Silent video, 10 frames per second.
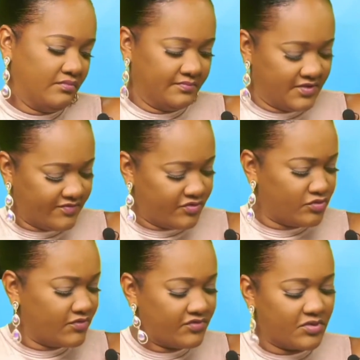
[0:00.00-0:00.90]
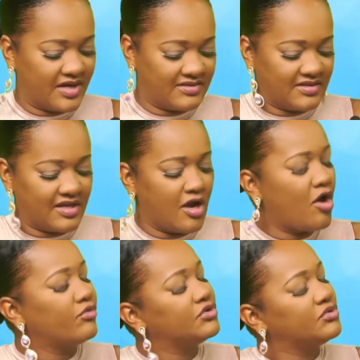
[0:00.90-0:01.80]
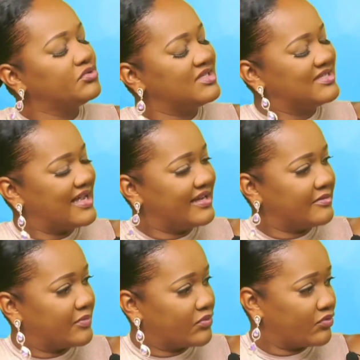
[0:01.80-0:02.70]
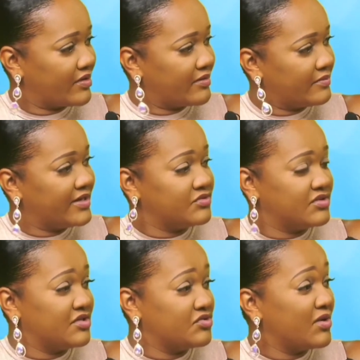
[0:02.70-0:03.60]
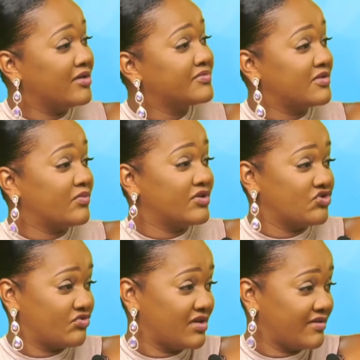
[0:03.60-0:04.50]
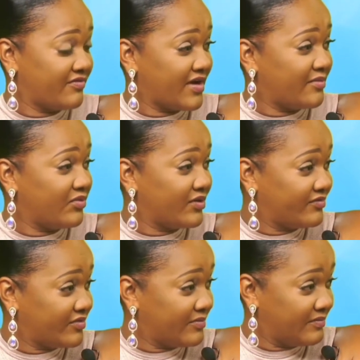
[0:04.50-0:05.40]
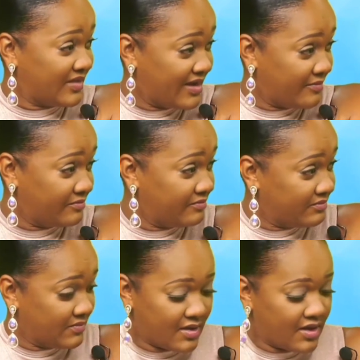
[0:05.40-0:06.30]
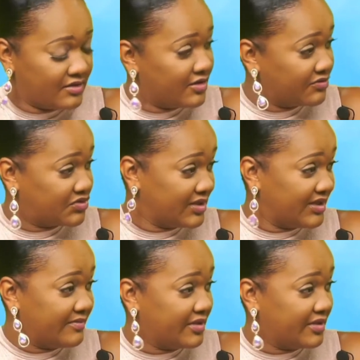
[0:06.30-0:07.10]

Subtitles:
if you can say, how do you design a program? As you said, you help someone shrink a fibroid from that down to a lemon.